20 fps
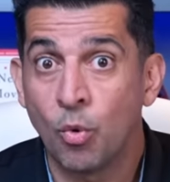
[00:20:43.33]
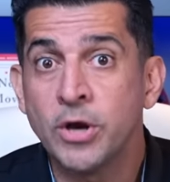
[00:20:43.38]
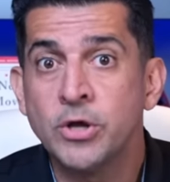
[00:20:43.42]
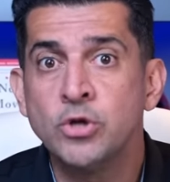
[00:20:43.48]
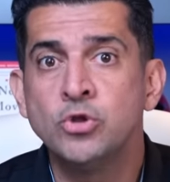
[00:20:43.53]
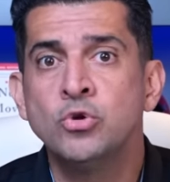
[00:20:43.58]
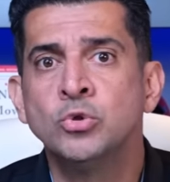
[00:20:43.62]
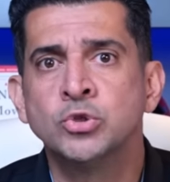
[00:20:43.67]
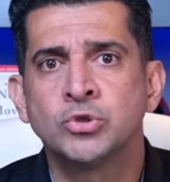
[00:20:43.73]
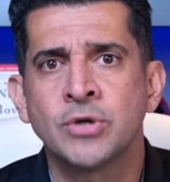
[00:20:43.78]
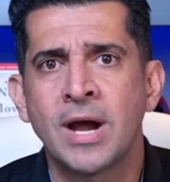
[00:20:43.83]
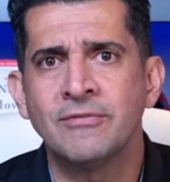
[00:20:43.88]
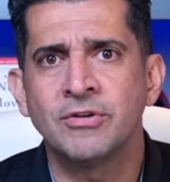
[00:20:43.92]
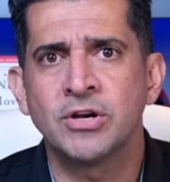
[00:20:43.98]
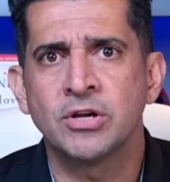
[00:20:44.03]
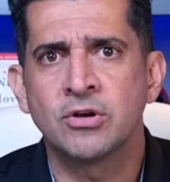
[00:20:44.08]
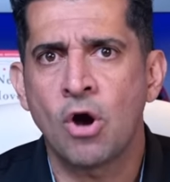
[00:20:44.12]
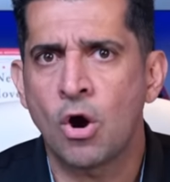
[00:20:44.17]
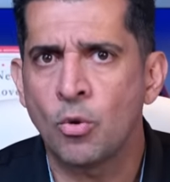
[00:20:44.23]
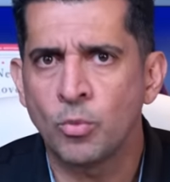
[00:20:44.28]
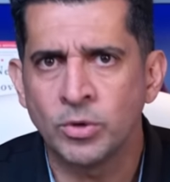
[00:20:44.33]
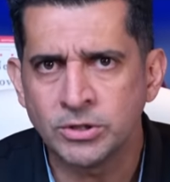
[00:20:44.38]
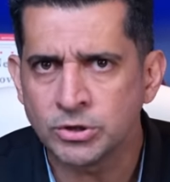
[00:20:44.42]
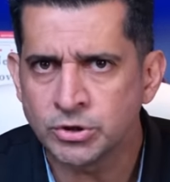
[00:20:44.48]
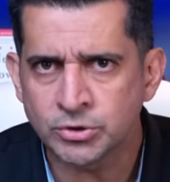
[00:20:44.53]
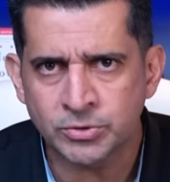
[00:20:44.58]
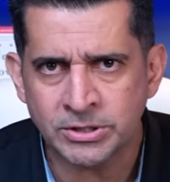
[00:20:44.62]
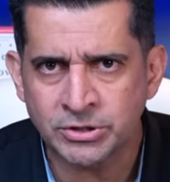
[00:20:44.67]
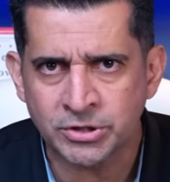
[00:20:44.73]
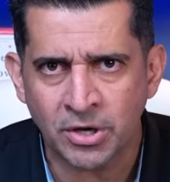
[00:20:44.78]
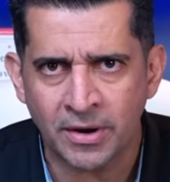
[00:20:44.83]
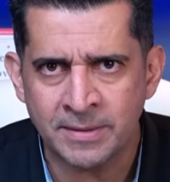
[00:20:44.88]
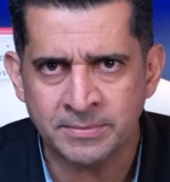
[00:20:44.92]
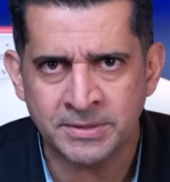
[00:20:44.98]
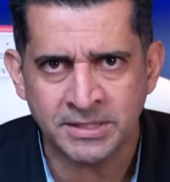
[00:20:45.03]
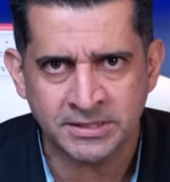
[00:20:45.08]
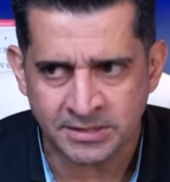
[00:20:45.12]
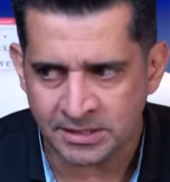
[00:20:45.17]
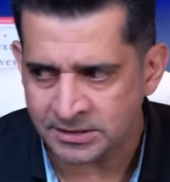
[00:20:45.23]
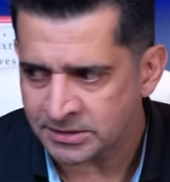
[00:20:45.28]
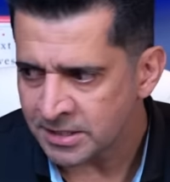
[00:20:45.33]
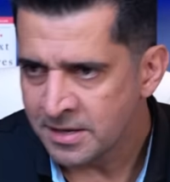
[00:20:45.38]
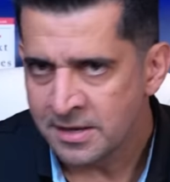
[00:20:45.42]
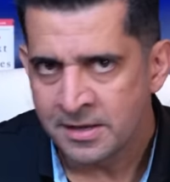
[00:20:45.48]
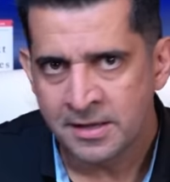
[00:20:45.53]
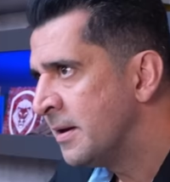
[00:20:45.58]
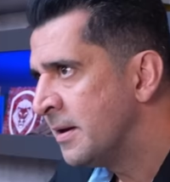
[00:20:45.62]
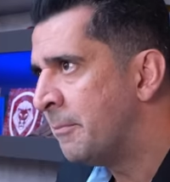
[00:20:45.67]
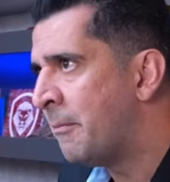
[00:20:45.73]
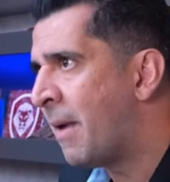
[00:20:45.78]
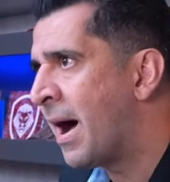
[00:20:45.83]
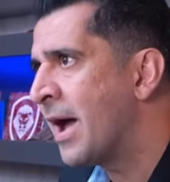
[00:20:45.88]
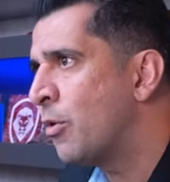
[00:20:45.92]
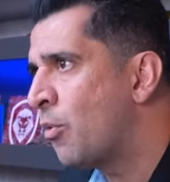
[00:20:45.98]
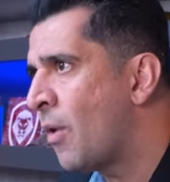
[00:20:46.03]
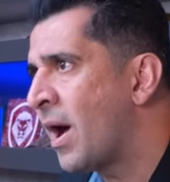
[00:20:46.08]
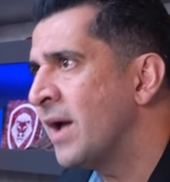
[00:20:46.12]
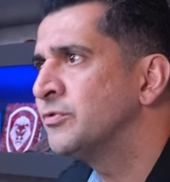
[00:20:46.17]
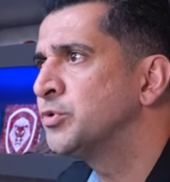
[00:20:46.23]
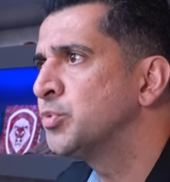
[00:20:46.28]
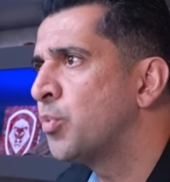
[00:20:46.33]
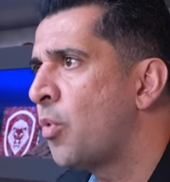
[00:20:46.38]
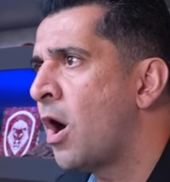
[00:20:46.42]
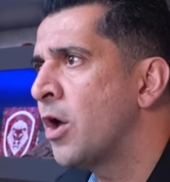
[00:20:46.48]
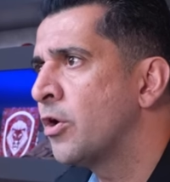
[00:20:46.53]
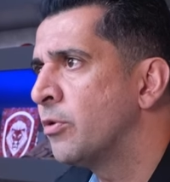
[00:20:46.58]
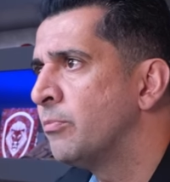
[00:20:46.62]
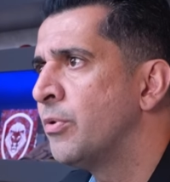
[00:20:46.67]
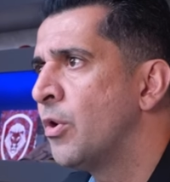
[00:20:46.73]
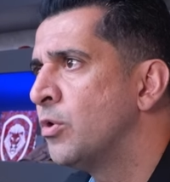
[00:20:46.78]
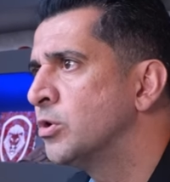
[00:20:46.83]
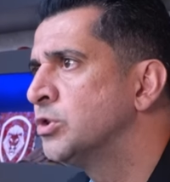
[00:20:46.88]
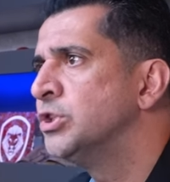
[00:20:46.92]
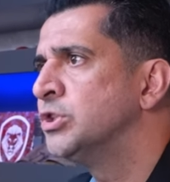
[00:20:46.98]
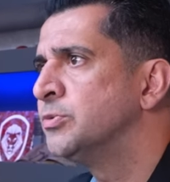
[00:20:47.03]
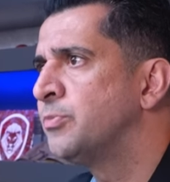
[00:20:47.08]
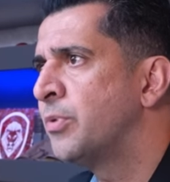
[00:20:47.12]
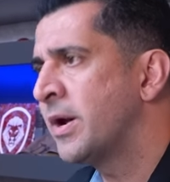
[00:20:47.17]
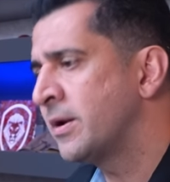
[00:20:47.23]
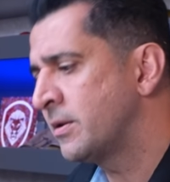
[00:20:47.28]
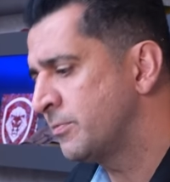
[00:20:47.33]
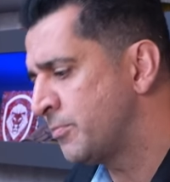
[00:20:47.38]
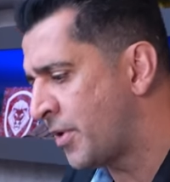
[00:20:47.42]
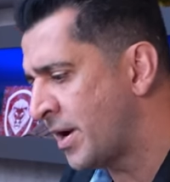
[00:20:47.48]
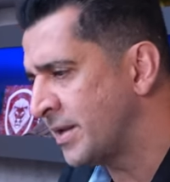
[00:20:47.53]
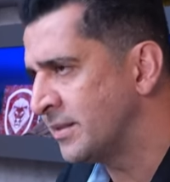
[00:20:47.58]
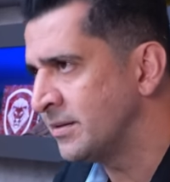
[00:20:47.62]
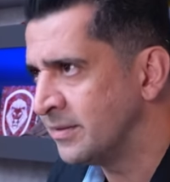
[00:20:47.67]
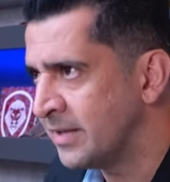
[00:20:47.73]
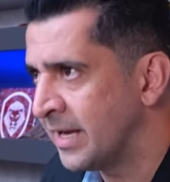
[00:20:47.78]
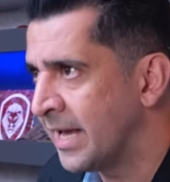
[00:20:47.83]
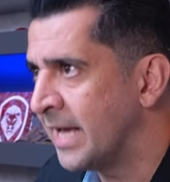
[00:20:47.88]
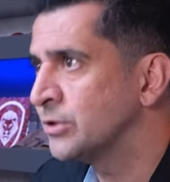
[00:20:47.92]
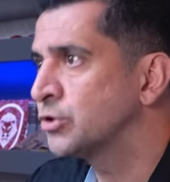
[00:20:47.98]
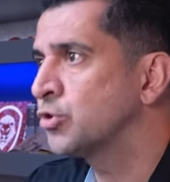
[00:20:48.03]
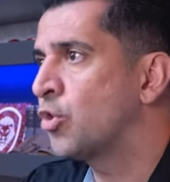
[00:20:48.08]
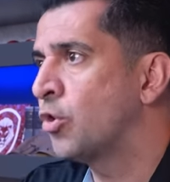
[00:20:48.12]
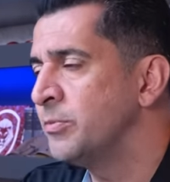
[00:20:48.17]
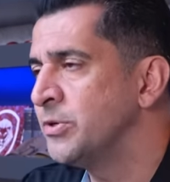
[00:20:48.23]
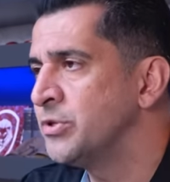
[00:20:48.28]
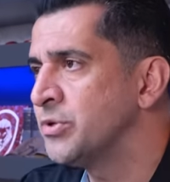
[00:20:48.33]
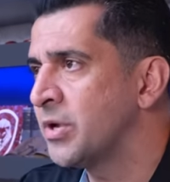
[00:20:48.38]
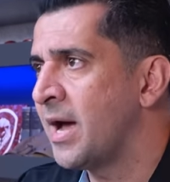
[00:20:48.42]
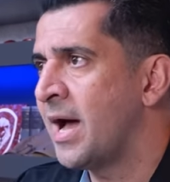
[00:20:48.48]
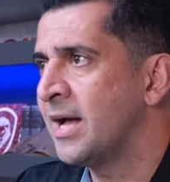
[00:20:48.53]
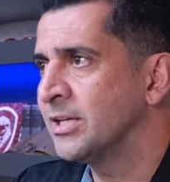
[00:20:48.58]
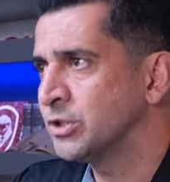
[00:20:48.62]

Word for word: what are you doing driving a car when the streets are empty? He says, my wife's water broke. She's pregnant. They escort me to the